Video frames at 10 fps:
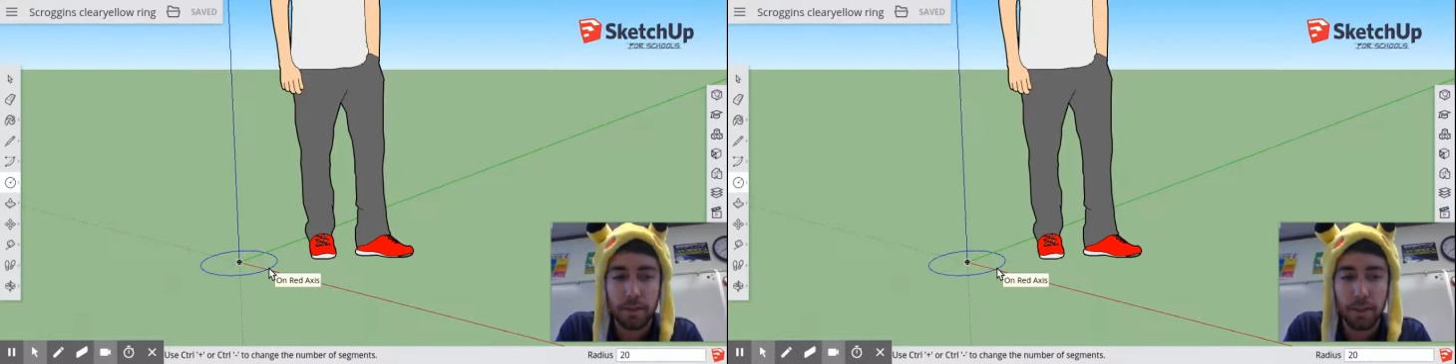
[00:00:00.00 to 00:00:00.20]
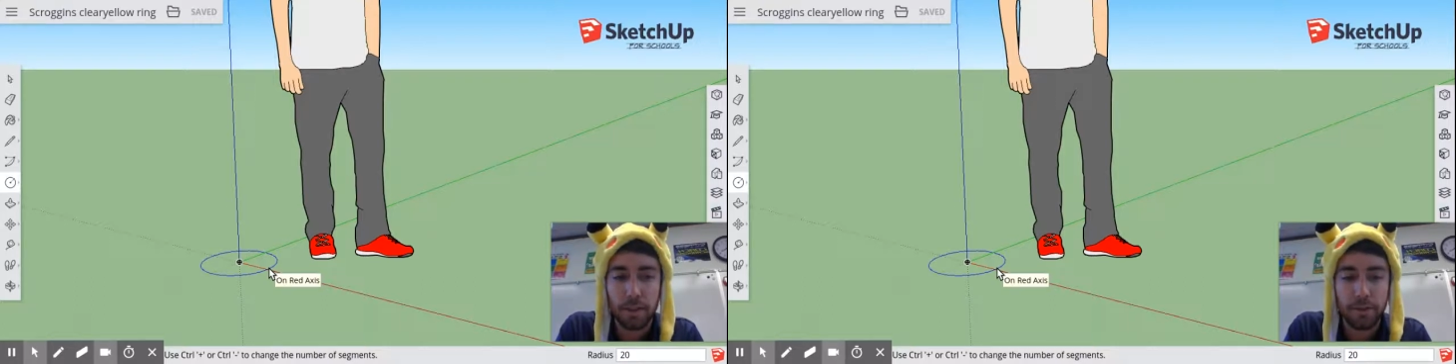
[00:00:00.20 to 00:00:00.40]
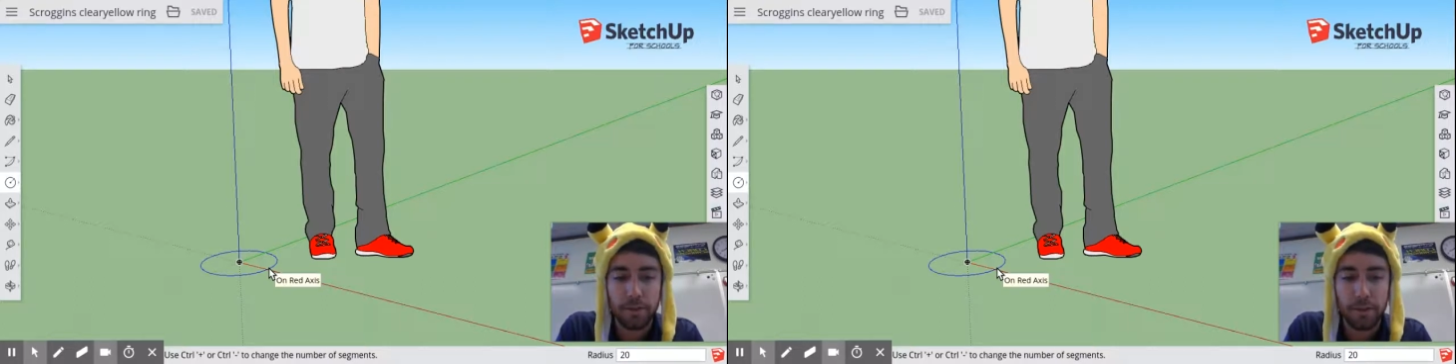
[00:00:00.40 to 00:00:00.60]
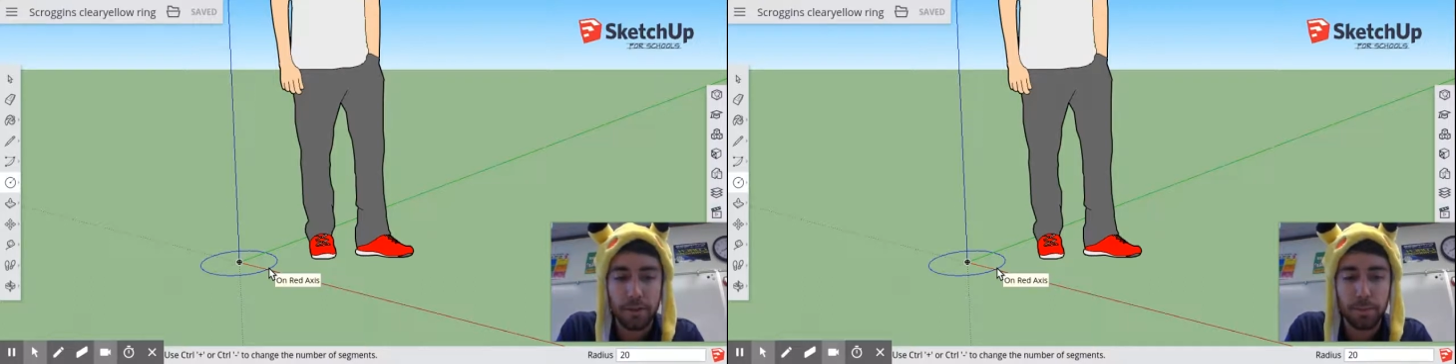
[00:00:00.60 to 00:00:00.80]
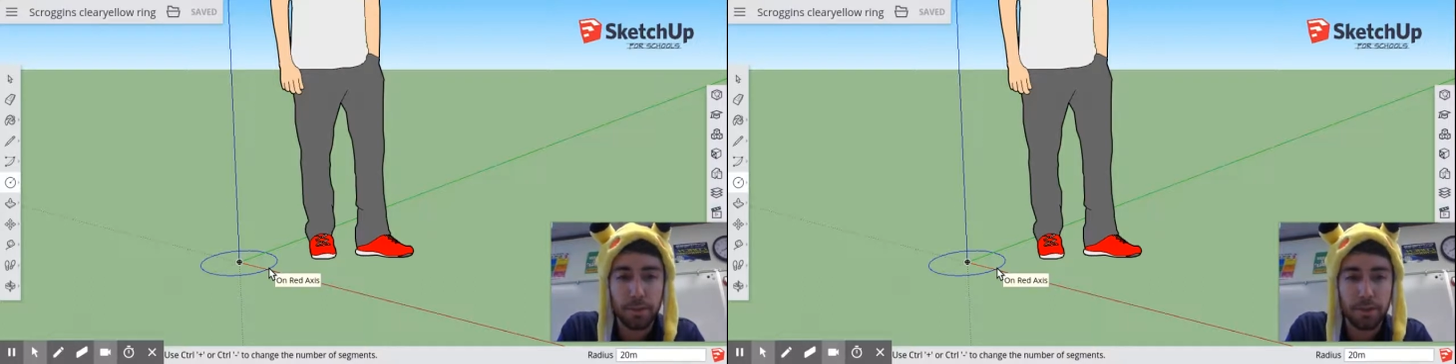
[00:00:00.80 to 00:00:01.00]
I don't even need
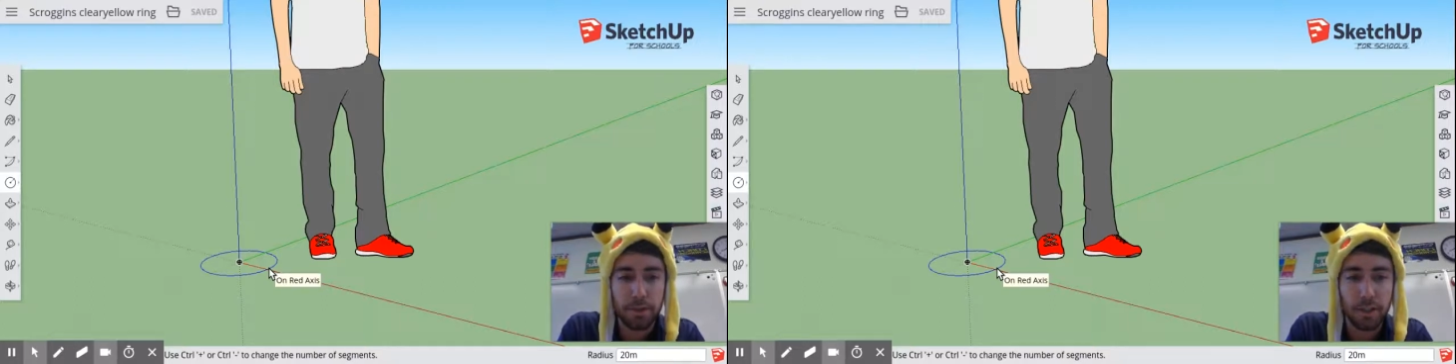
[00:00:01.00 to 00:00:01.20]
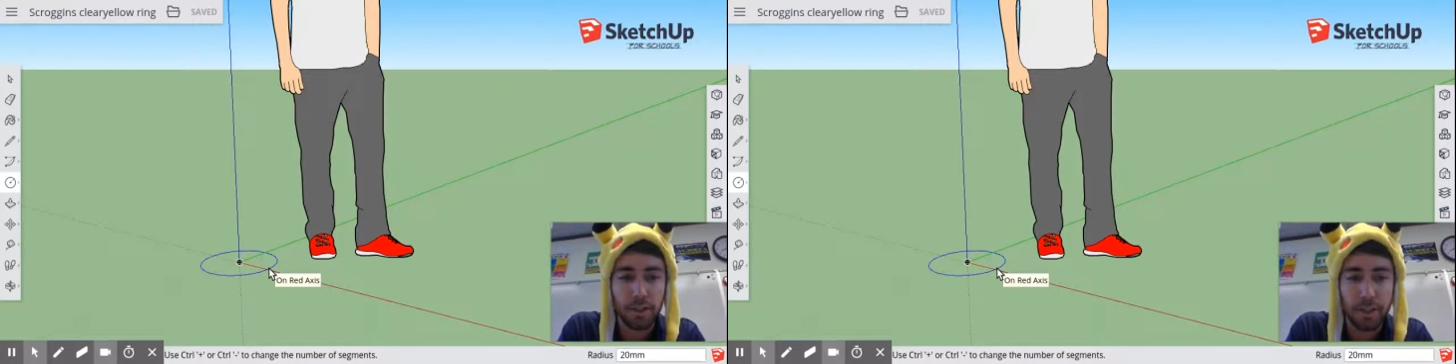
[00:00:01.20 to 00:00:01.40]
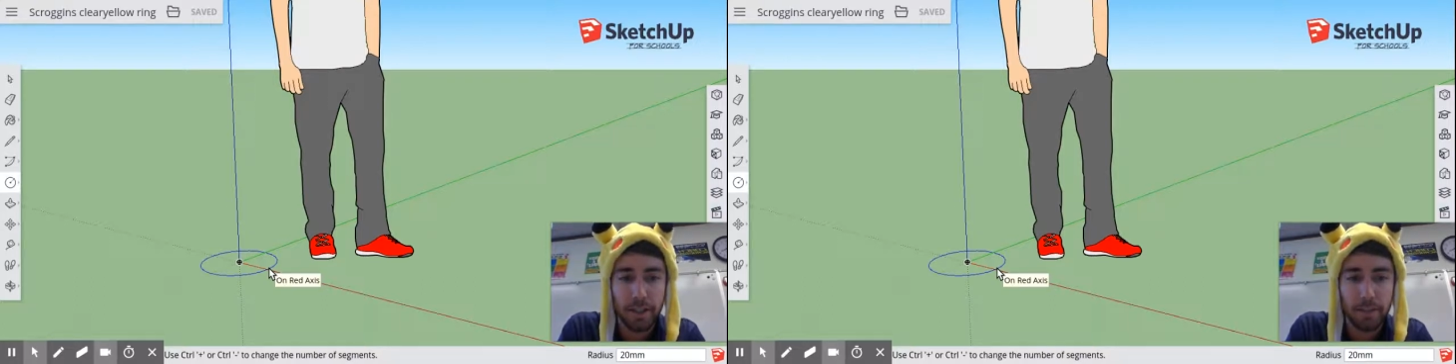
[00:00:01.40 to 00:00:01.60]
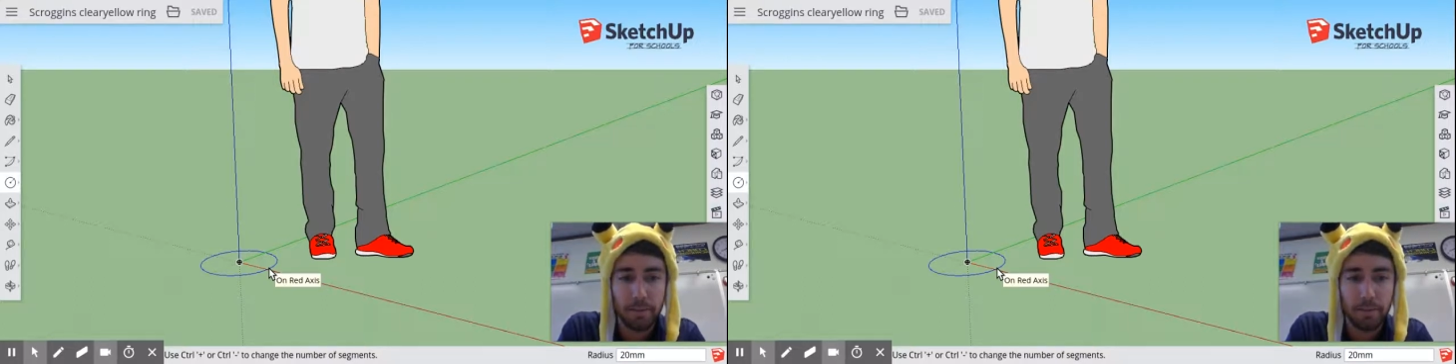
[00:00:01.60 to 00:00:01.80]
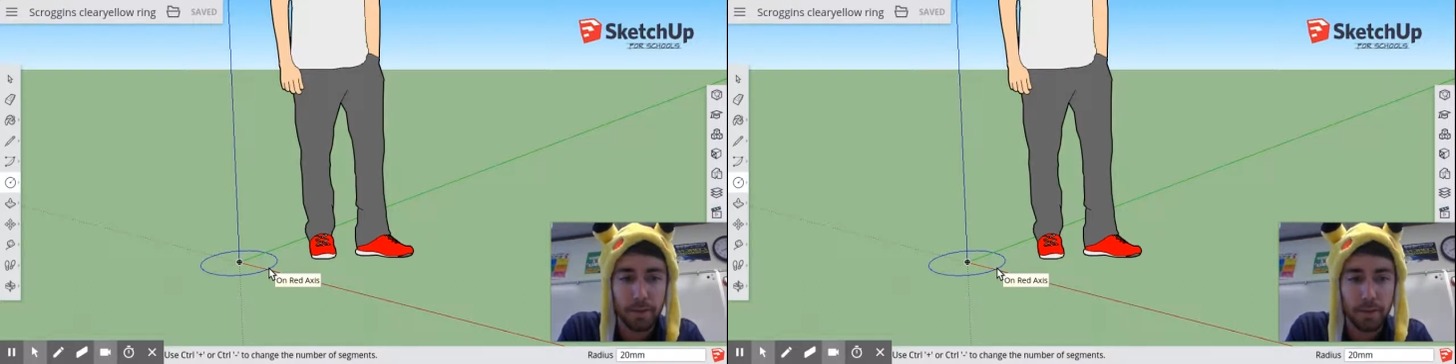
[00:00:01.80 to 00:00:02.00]
to push
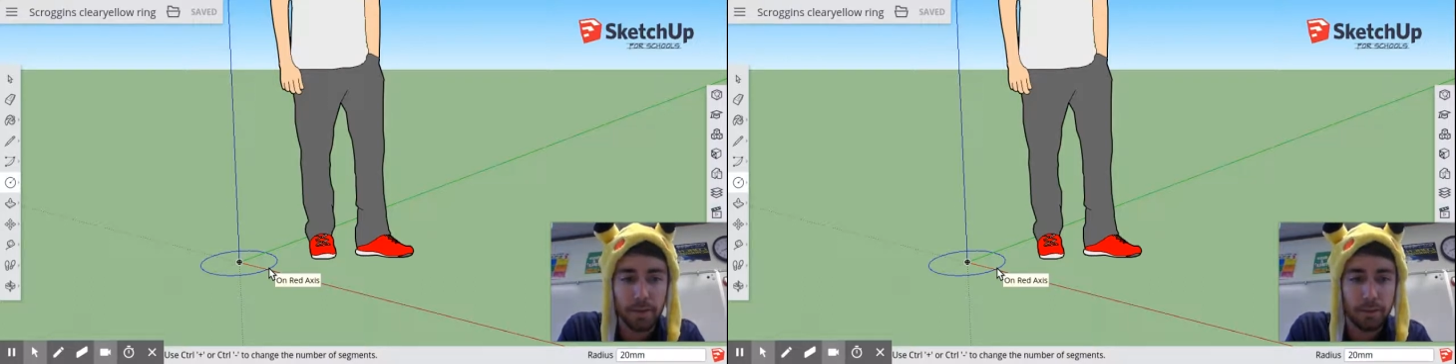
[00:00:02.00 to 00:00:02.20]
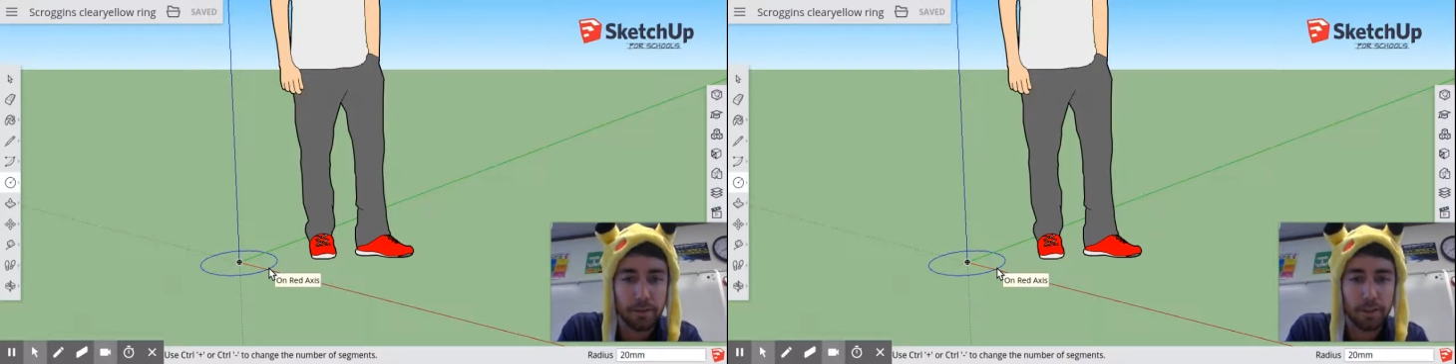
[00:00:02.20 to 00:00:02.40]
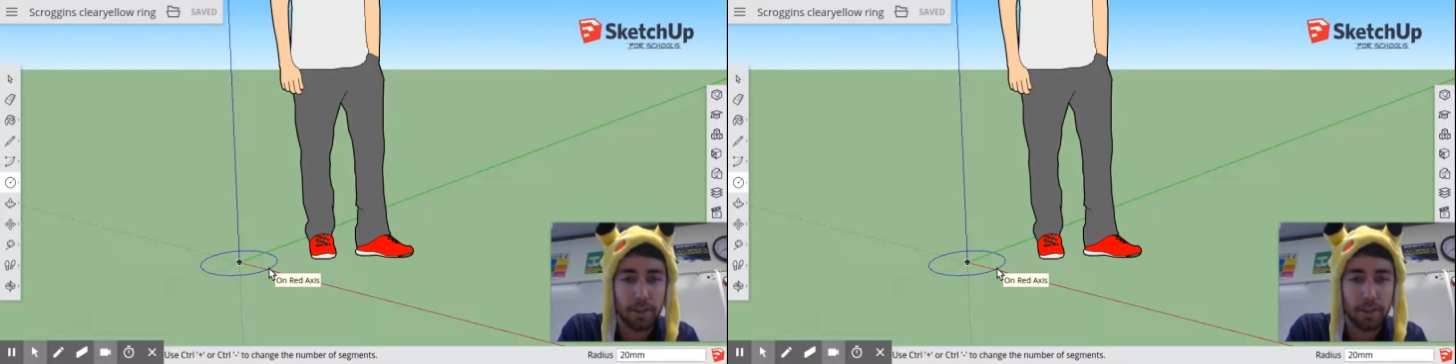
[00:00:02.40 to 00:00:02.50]
MM like you see